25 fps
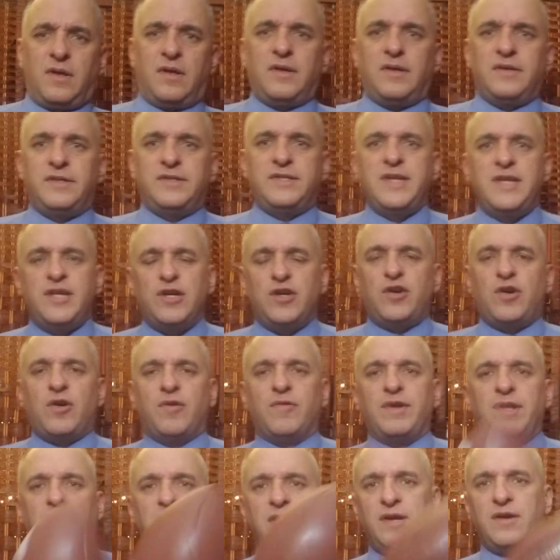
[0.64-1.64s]
Dean
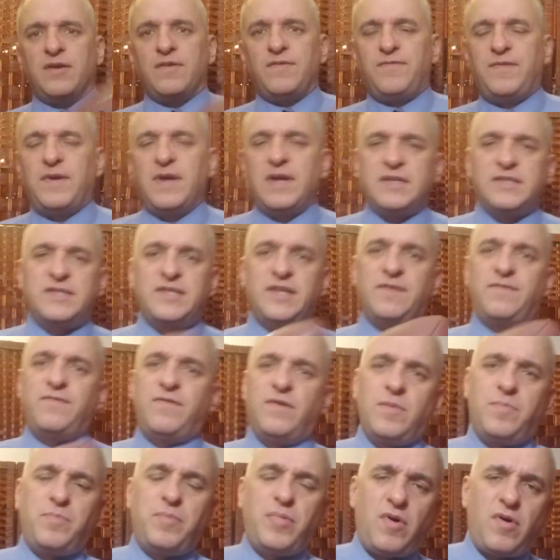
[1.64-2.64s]
Curry here, Fantasy
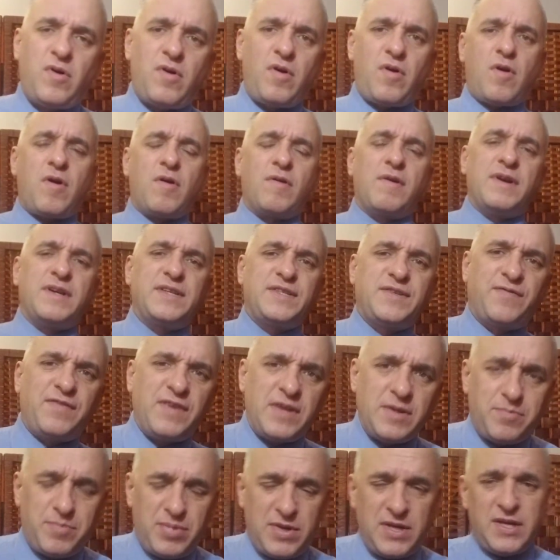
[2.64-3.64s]
Football
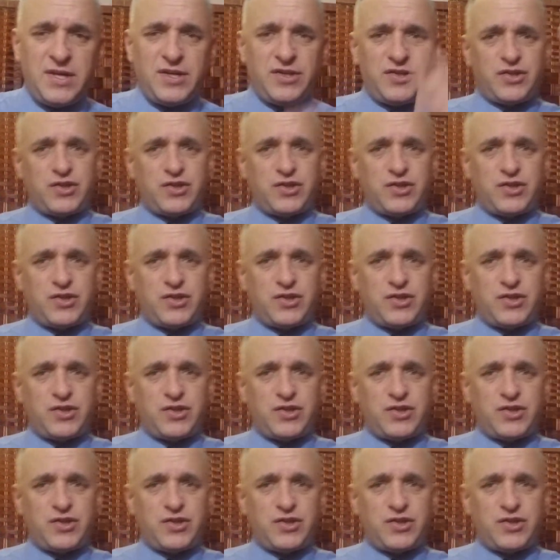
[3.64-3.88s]
RSVP.